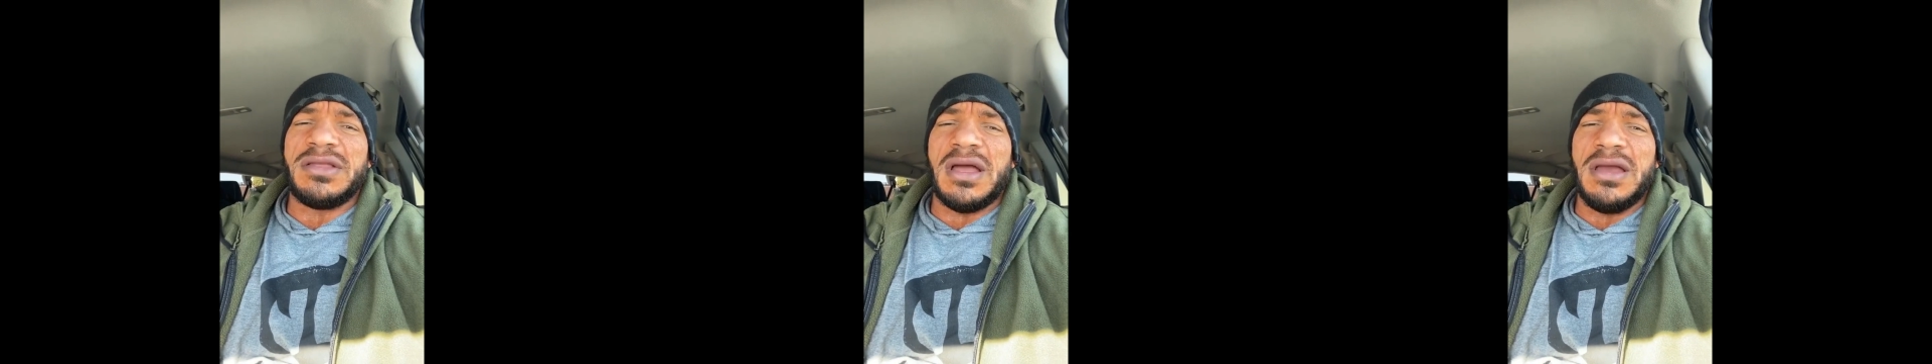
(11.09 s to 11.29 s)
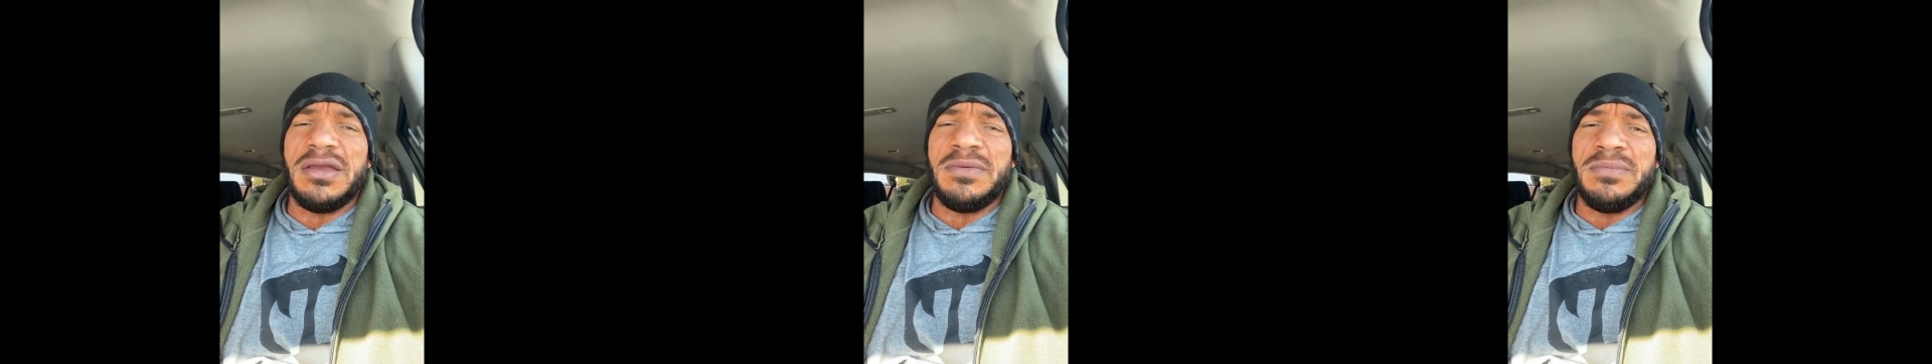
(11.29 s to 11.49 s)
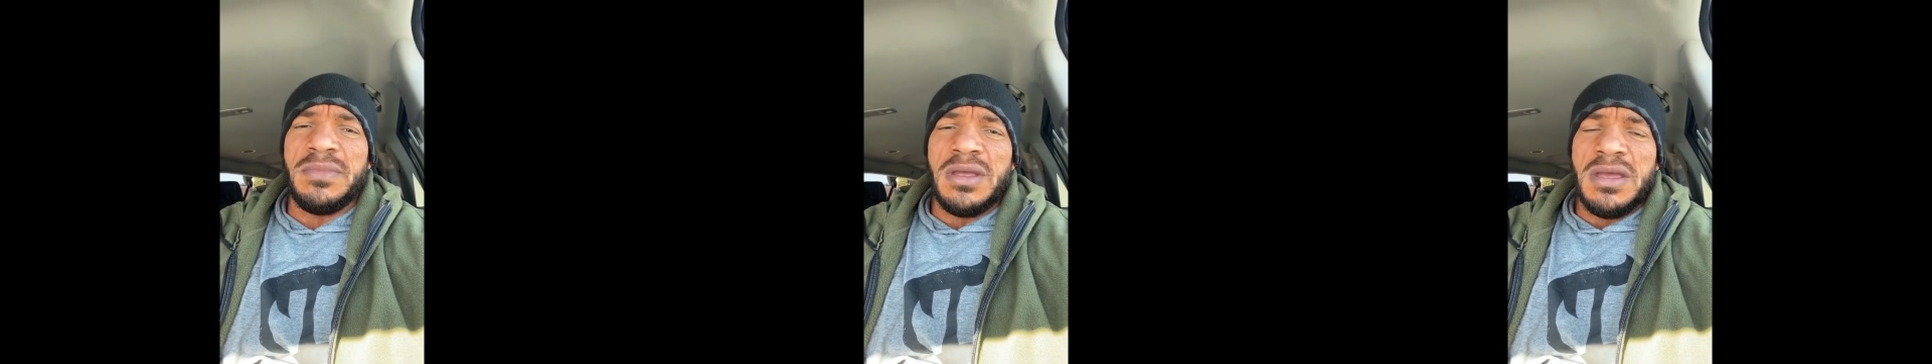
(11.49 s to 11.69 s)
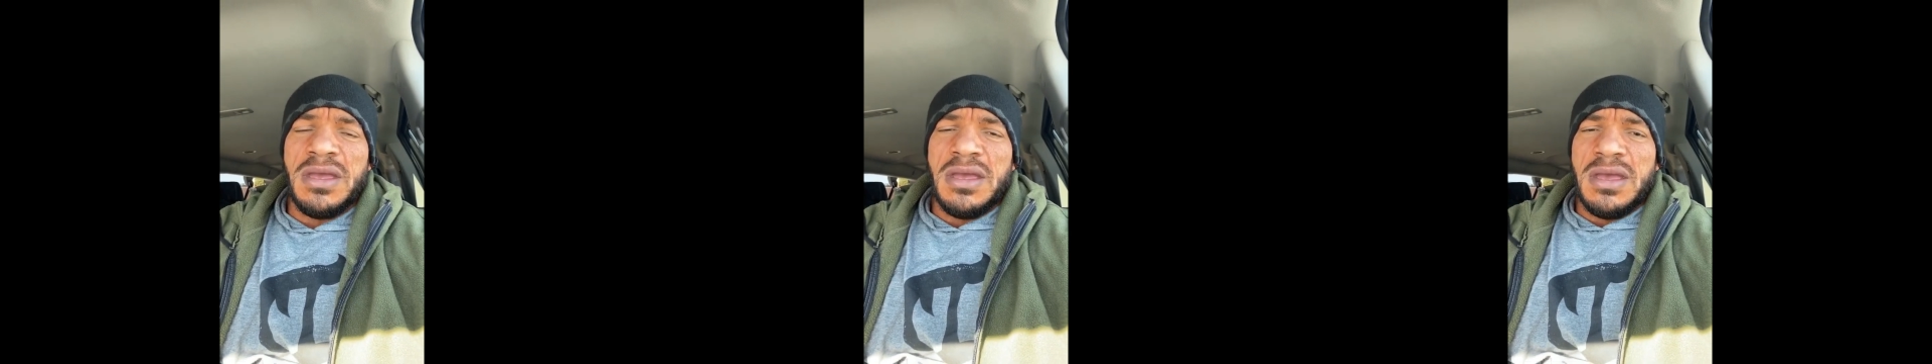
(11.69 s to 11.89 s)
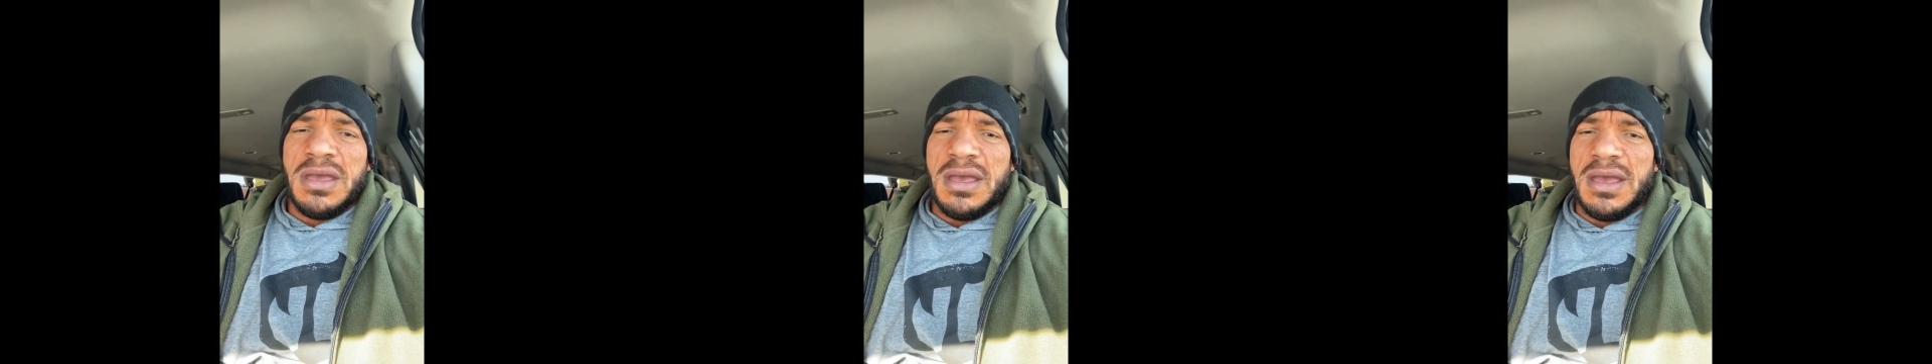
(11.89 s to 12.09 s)
time,
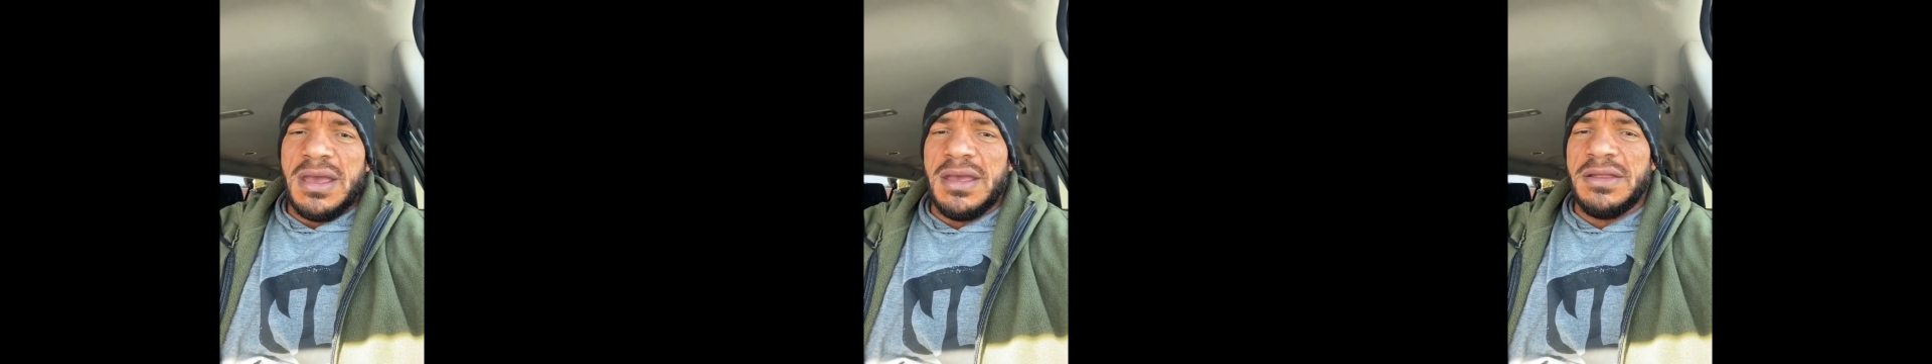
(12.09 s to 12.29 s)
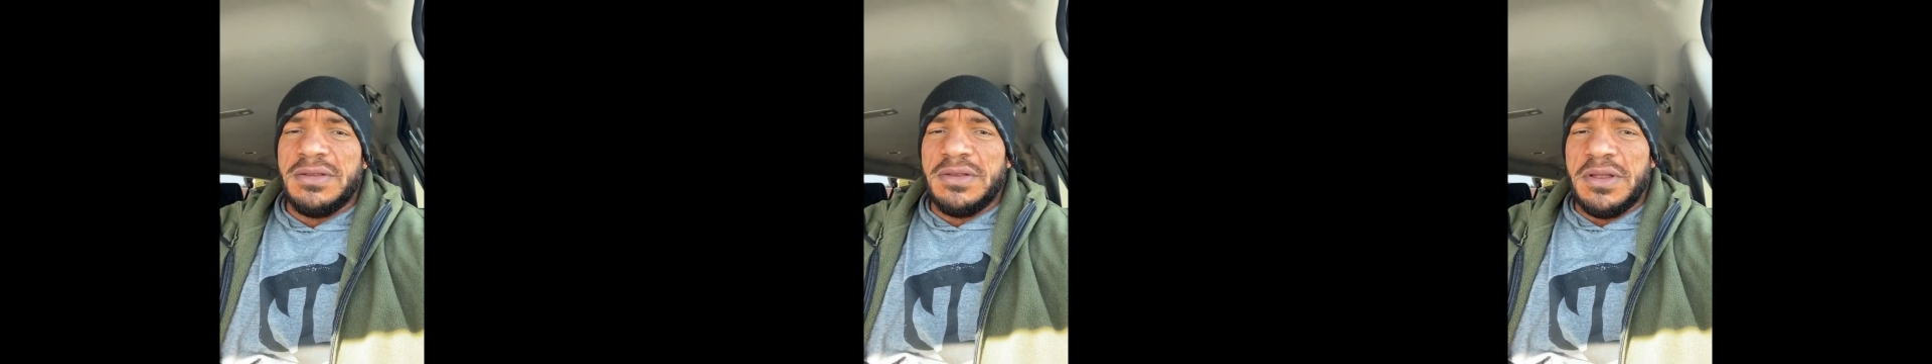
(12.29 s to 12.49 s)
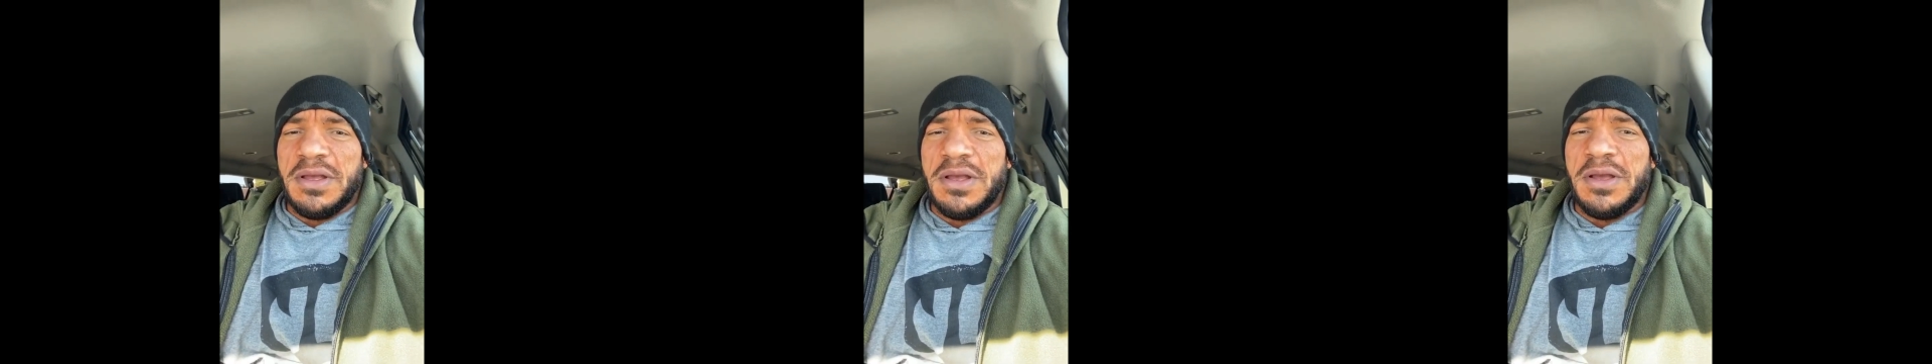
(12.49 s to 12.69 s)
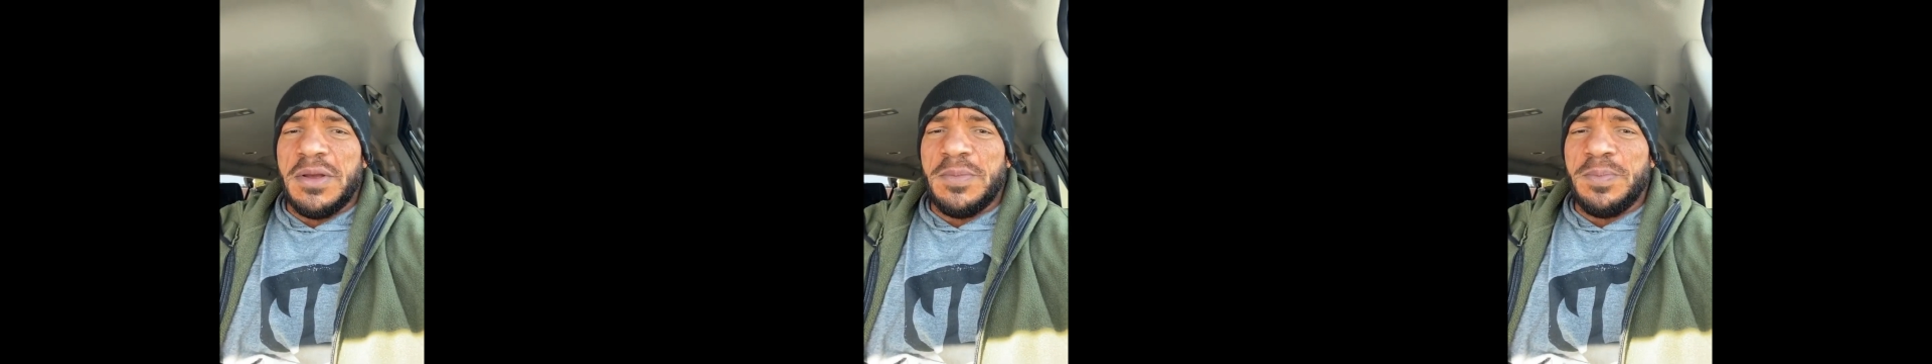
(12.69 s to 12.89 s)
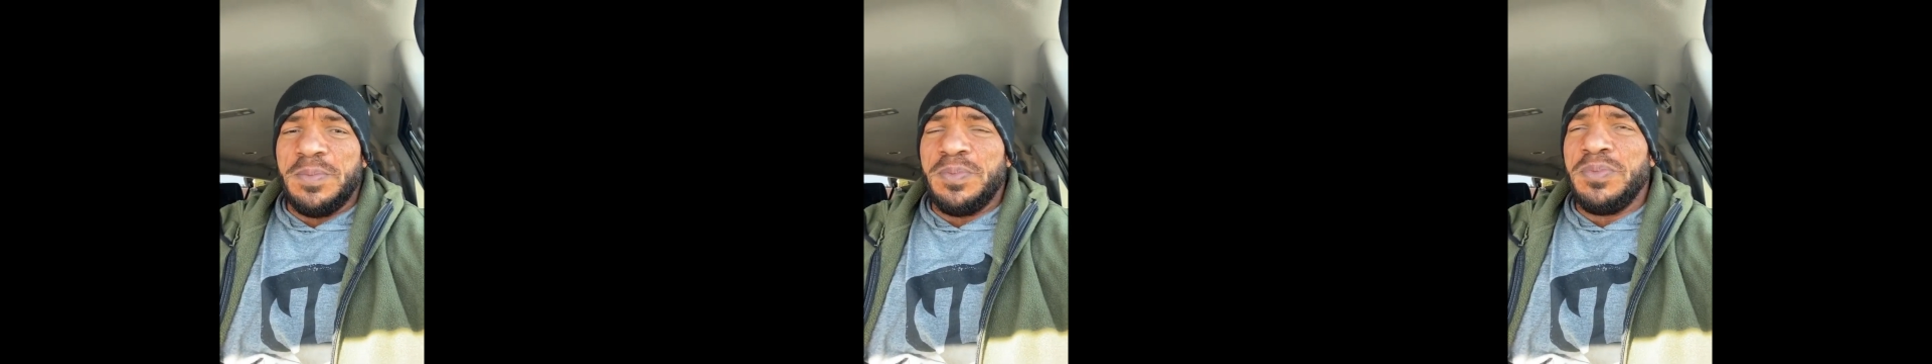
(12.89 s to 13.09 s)

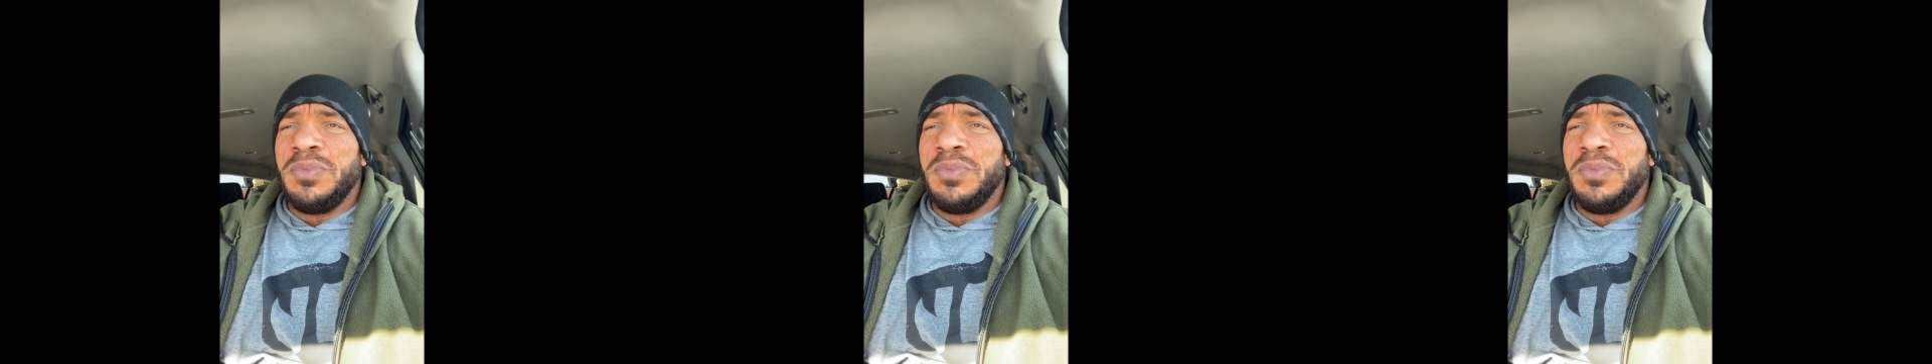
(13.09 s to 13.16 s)
and